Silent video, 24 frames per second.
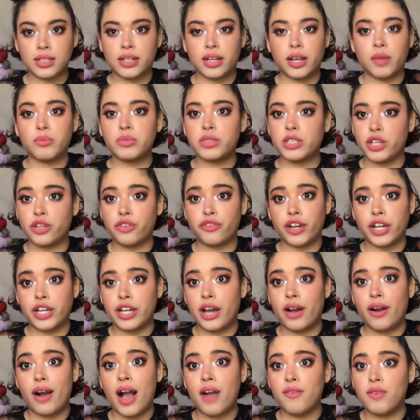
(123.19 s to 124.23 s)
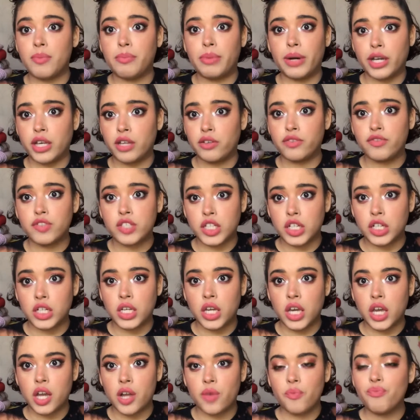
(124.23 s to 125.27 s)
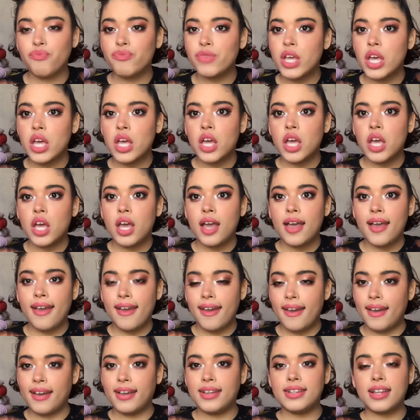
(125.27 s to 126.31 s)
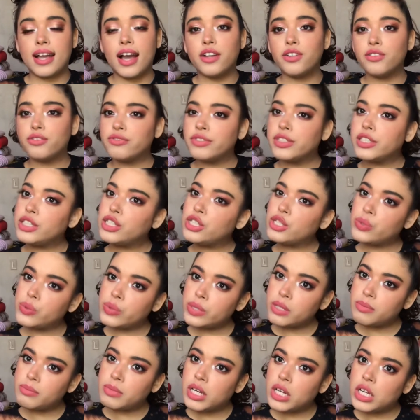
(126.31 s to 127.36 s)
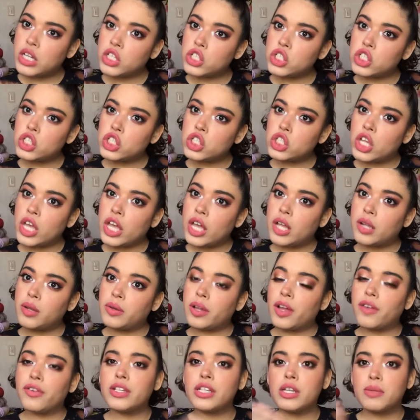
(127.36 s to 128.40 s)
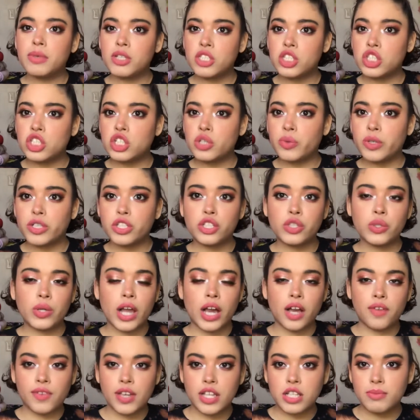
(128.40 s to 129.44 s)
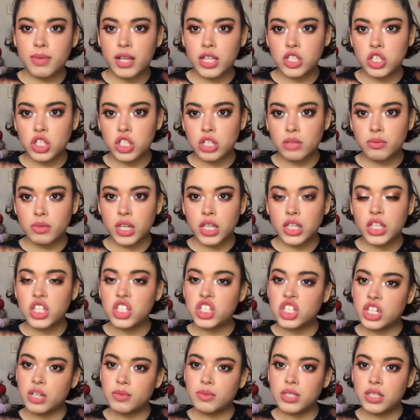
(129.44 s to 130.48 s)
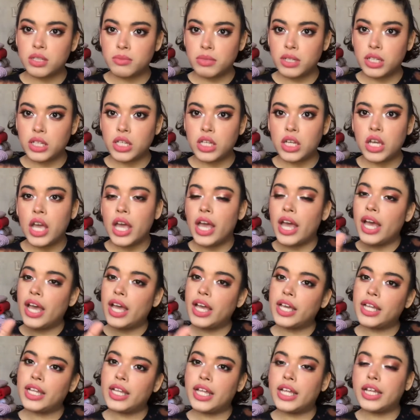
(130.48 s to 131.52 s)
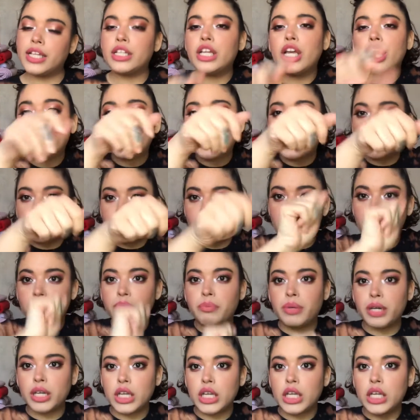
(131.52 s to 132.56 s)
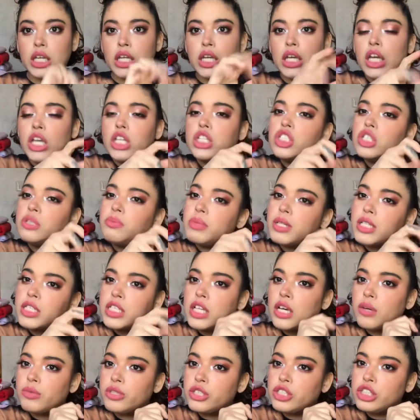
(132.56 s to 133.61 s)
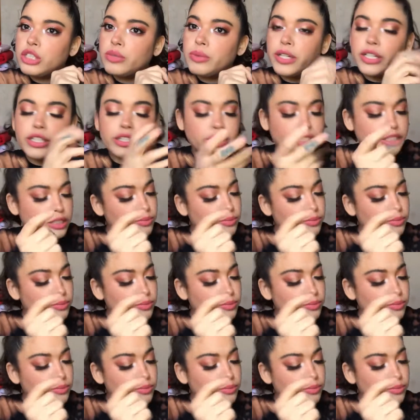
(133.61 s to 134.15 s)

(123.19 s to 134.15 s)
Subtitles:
I'm gonna tell you right now, I have a bucket of skincare and I don't really use it much, and every time my sister wants to do like a face mask or something like that, she comes to me and then give her the bucket and she picks out what she wants.